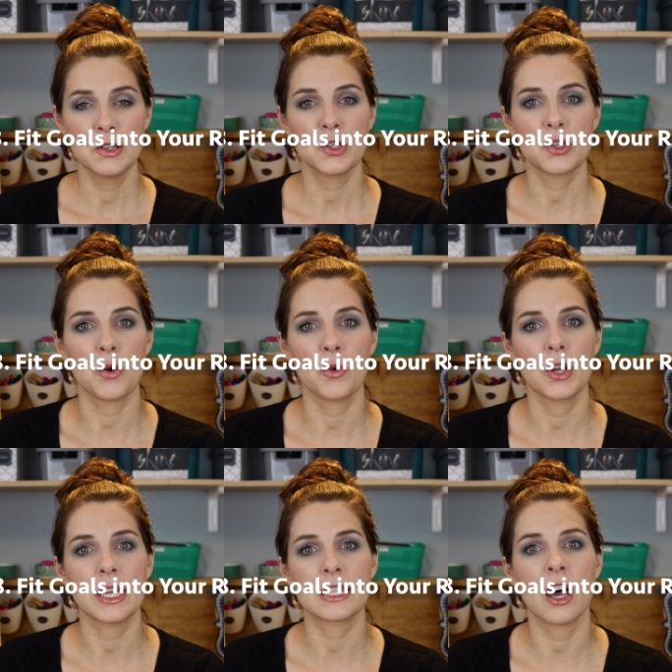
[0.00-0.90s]
So
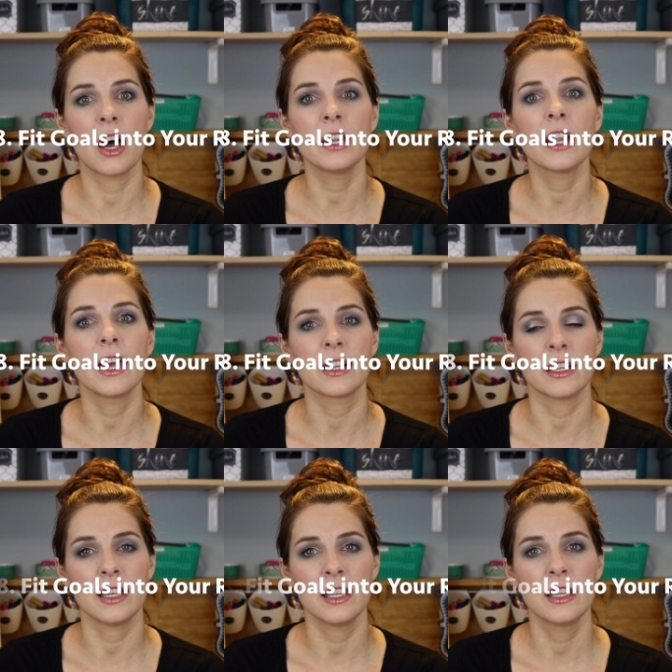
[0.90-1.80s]
it's
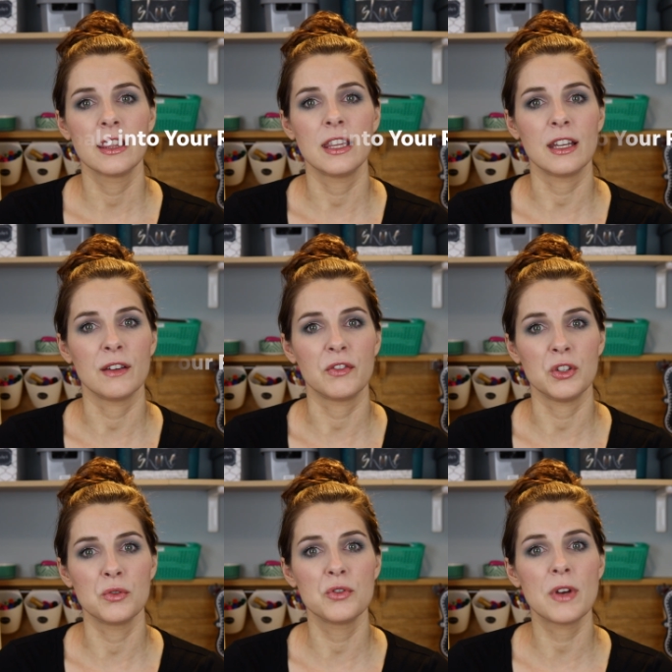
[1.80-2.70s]
unlikely that if
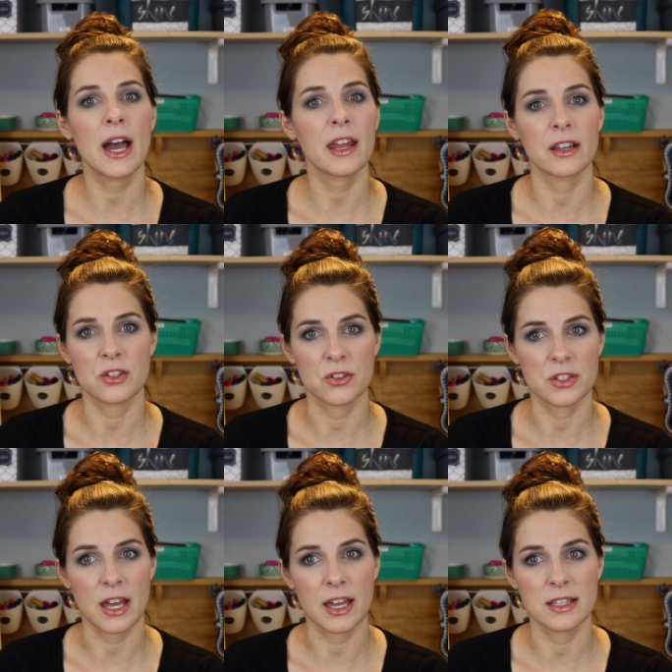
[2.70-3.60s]
you do not
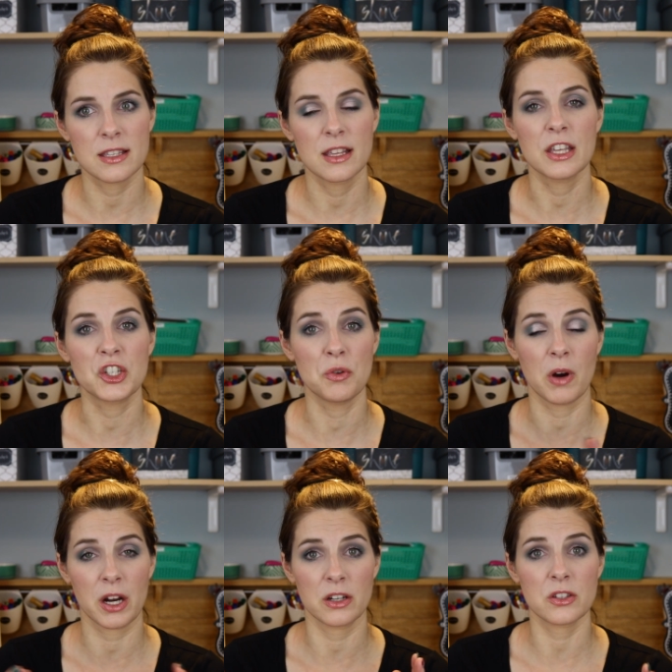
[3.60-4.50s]
exercise that you
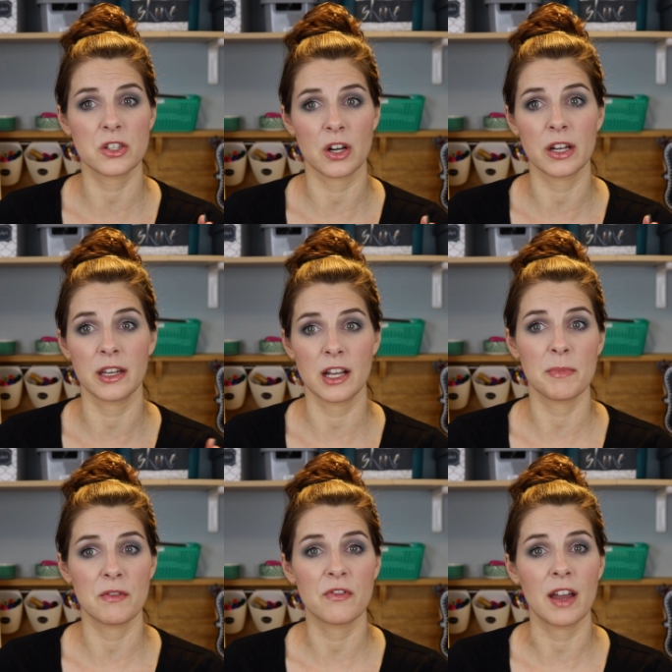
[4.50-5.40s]
are going to start getting
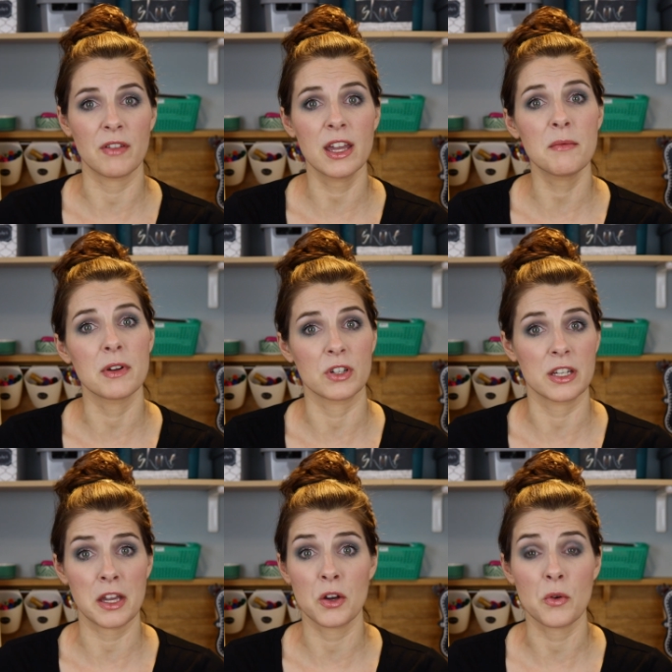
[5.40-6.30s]
up at 5 a.m. every
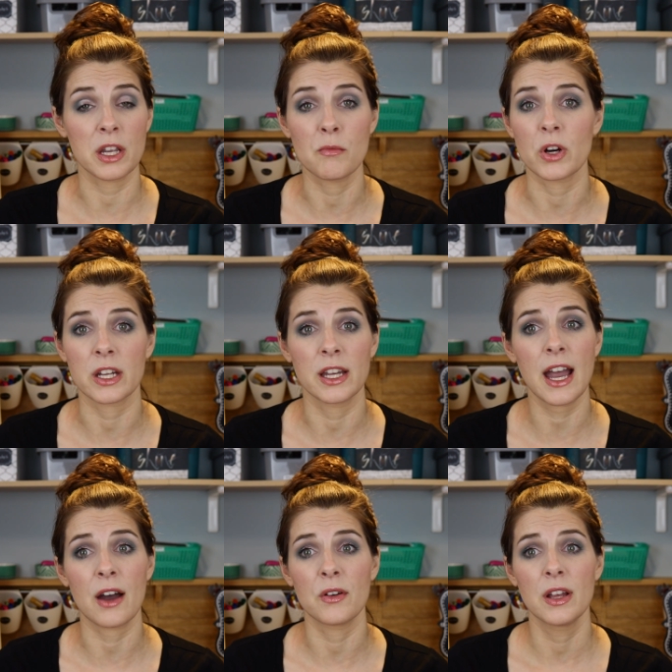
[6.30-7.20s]
day and going and working
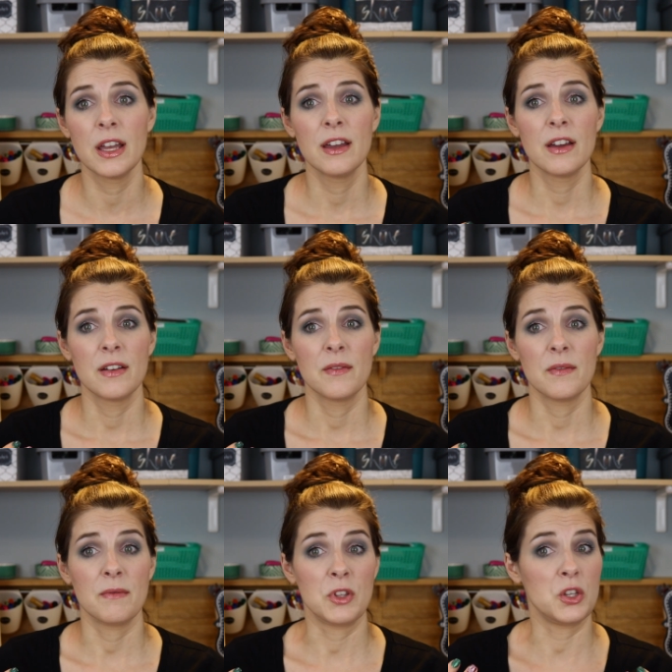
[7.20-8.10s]
out.
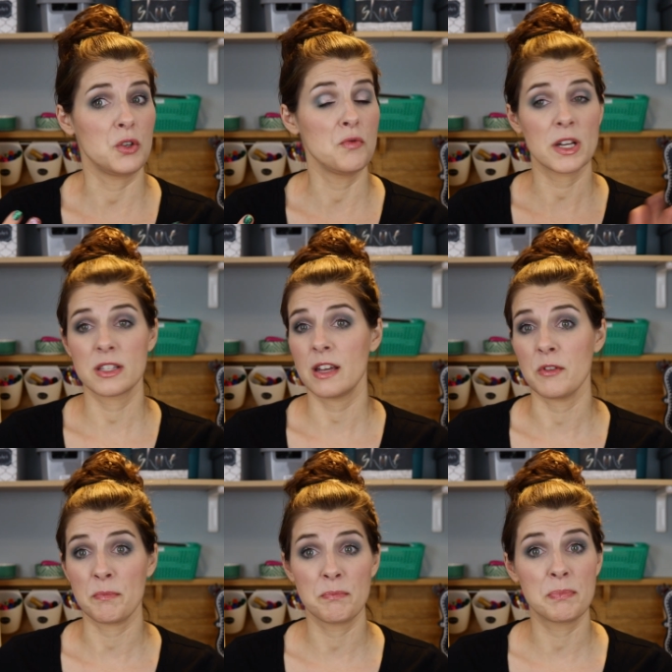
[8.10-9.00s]
You must have
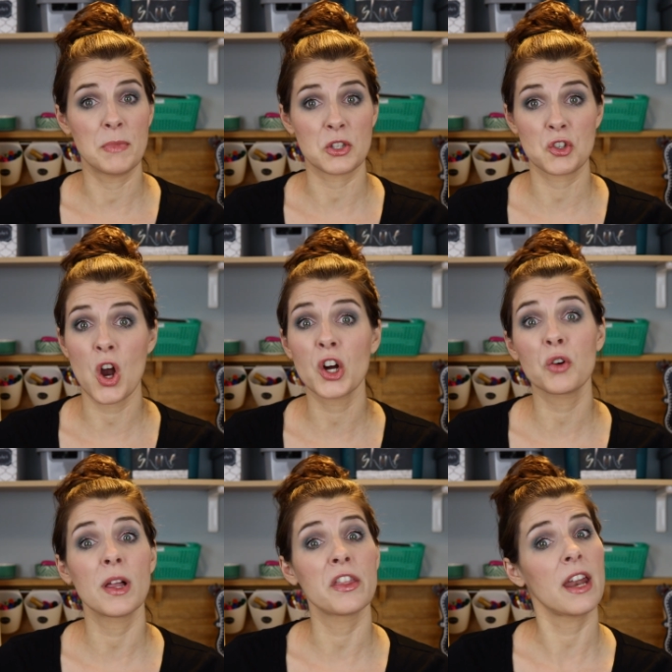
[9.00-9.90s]
a, a
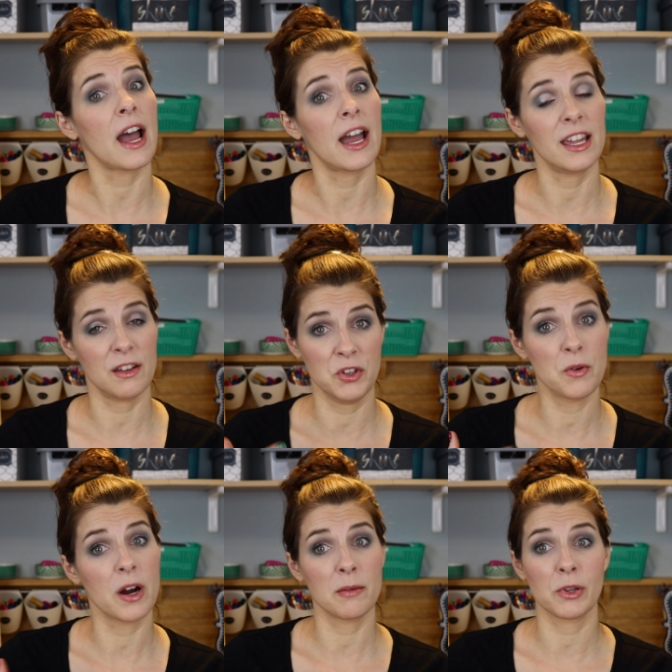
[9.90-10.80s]
stronger will than I if
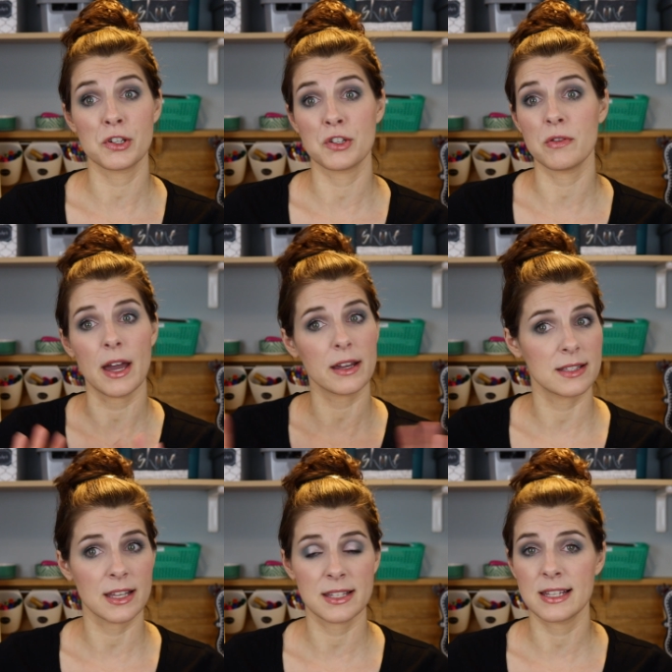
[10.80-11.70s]
you are able to do that
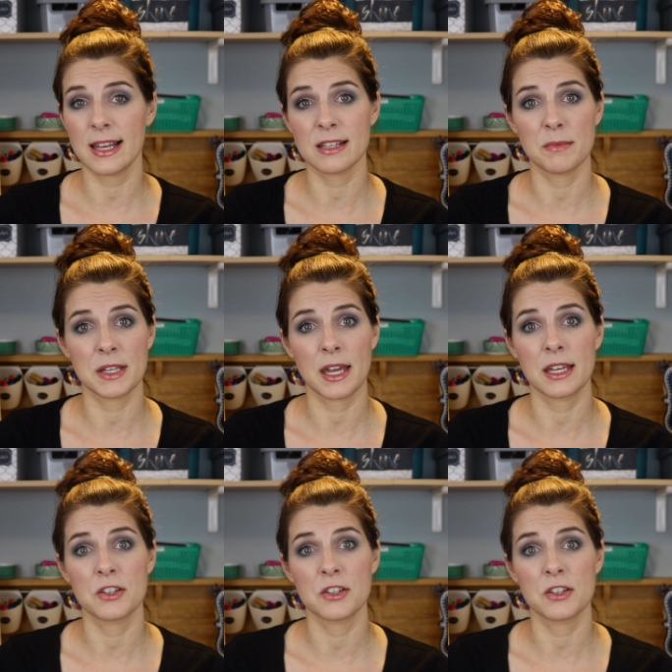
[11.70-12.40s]
because that is not something I